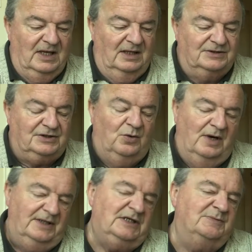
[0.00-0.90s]
It's
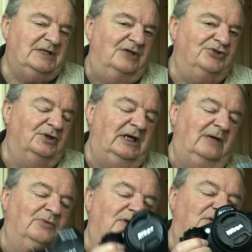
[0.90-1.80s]
quite a substantial
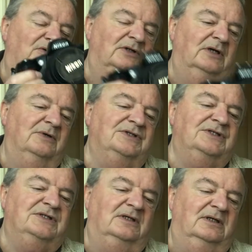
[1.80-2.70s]
camera, although it's